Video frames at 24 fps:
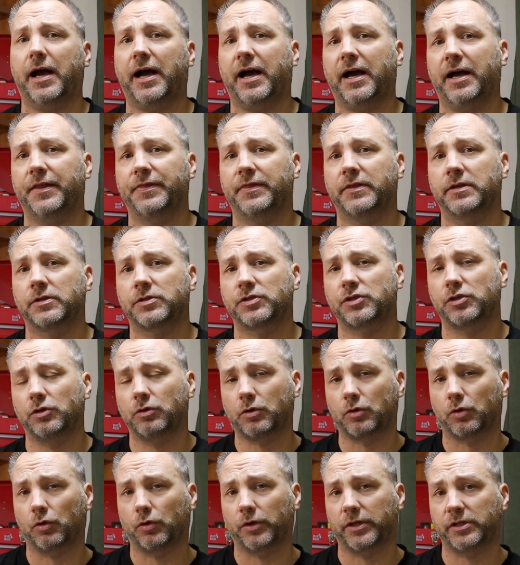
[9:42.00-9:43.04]
and the
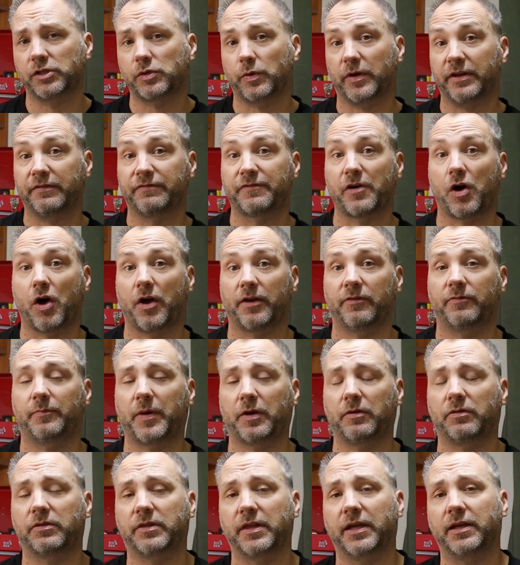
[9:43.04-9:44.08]
Sukhoi 25,
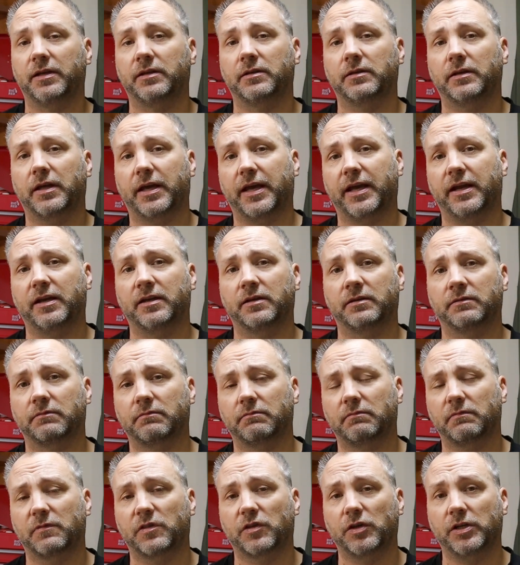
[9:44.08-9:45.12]
both in
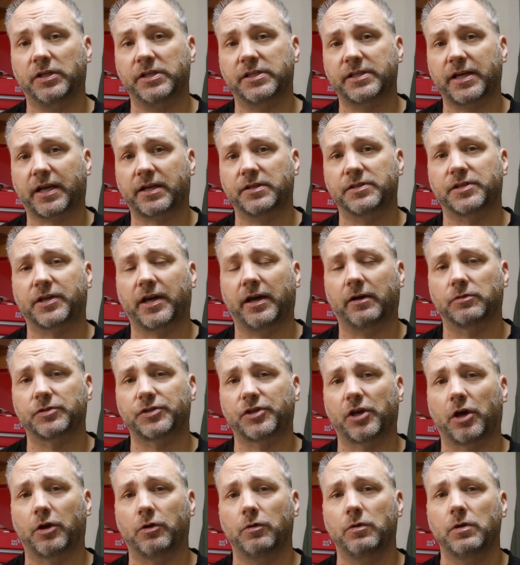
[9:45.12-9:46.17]
32nd scale.
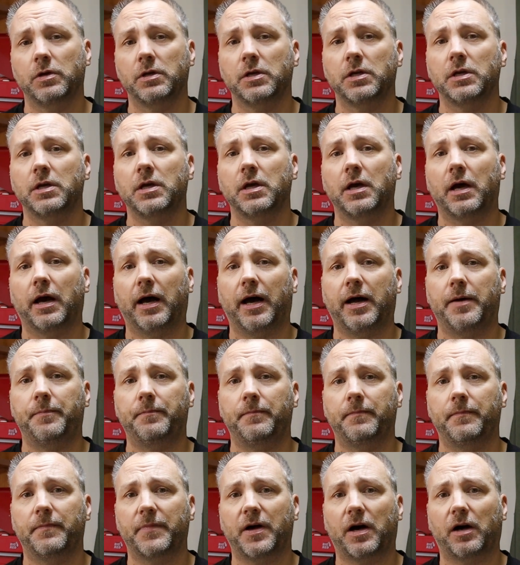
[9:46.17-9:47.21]
So
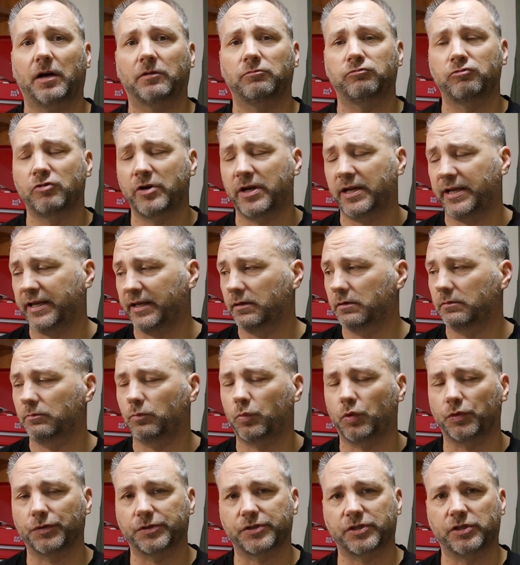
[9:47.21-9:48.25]
I really
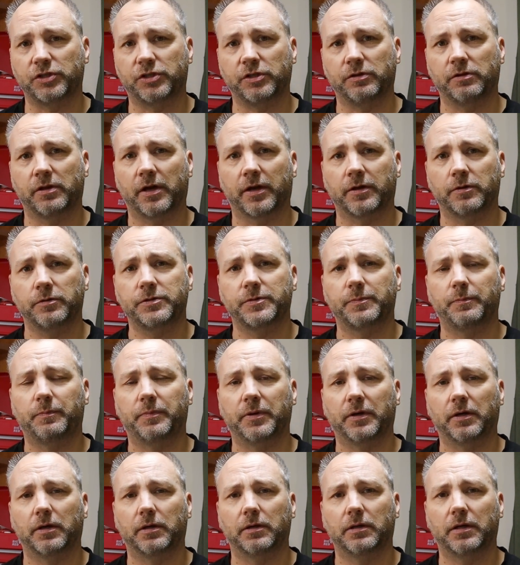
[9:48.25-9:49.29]
want to do those,
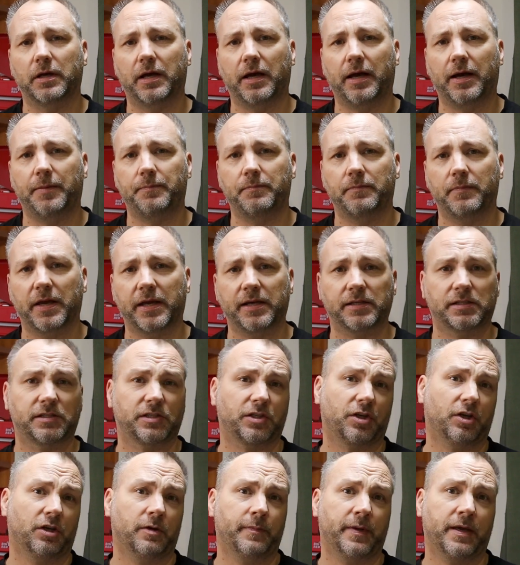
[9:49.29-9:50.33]
but
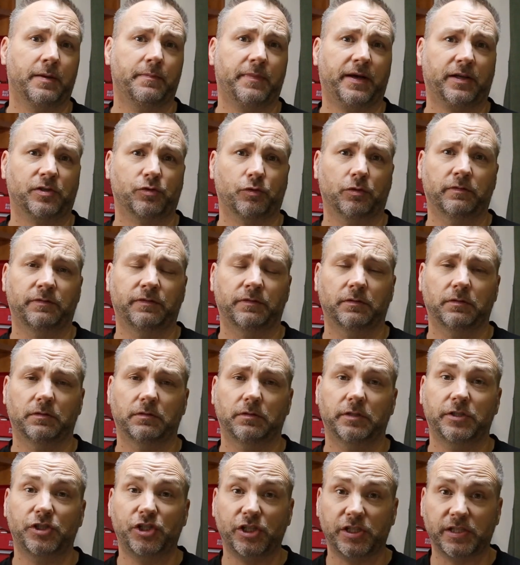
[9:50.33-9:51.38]
it's going to be a matter of
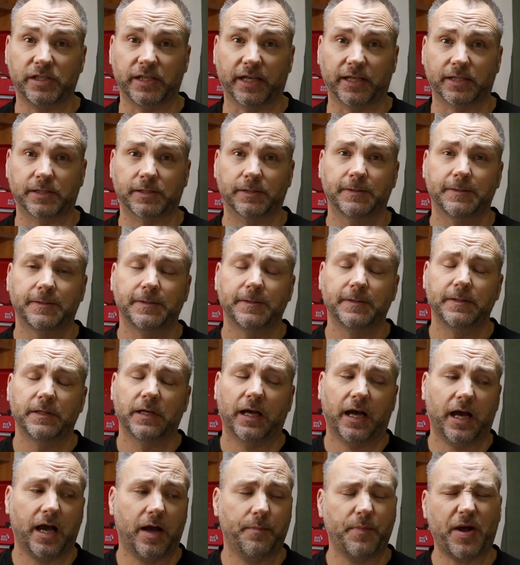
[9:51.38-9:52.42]
logistics.
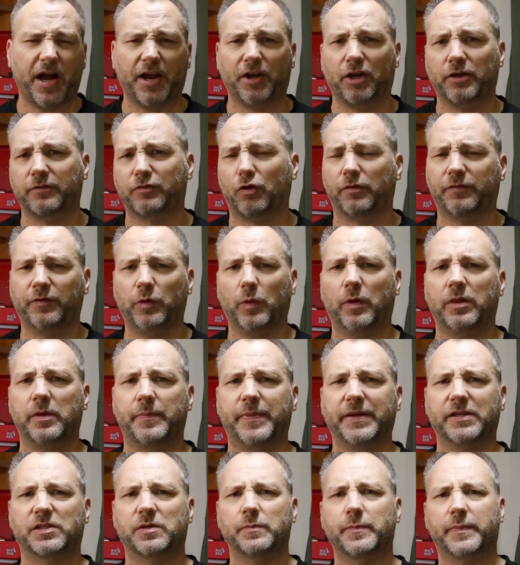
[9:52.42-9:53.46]
And I've got a few other
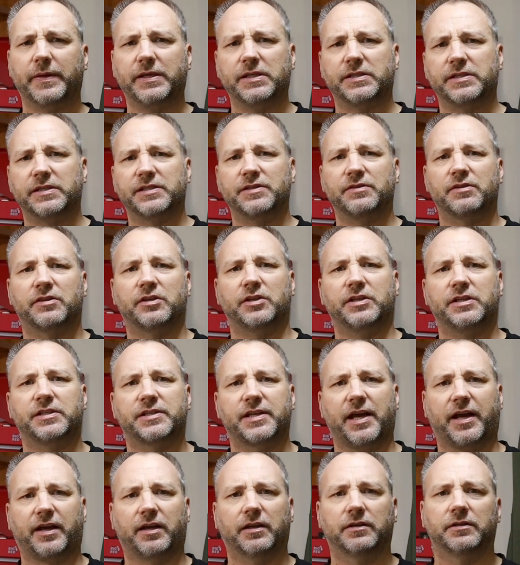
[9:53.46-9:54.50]
bits and pieces in
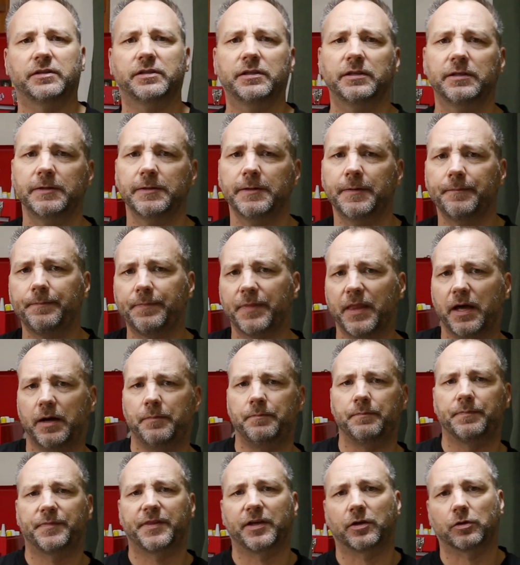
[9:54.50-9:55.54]
32nd
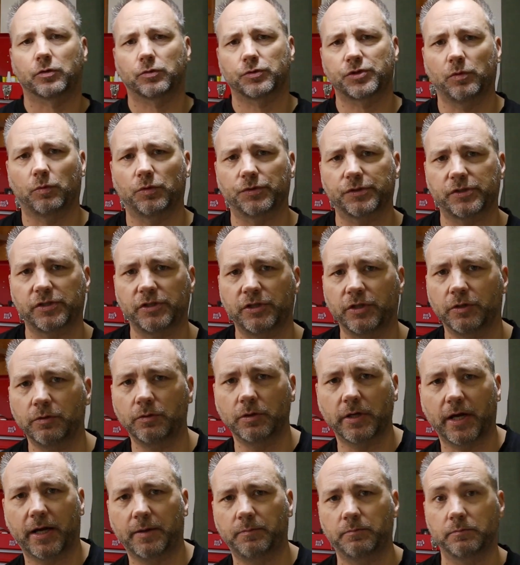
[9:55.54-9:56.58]
that I also want to
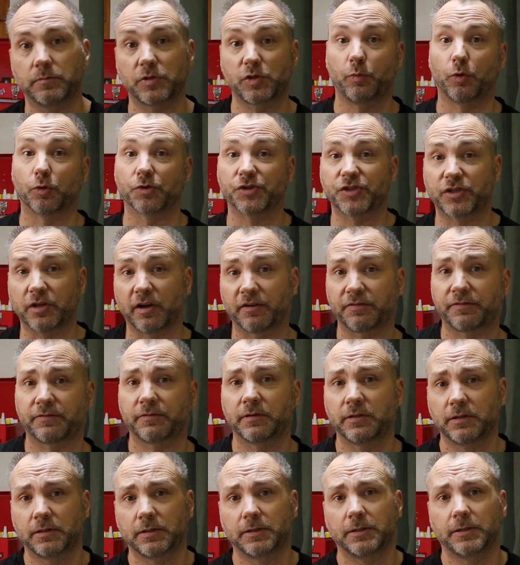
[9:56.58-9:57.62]
do, smaller
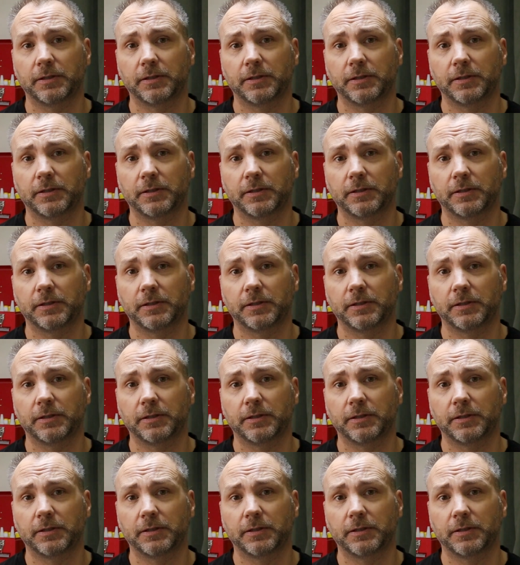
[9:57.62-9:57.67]
stuff.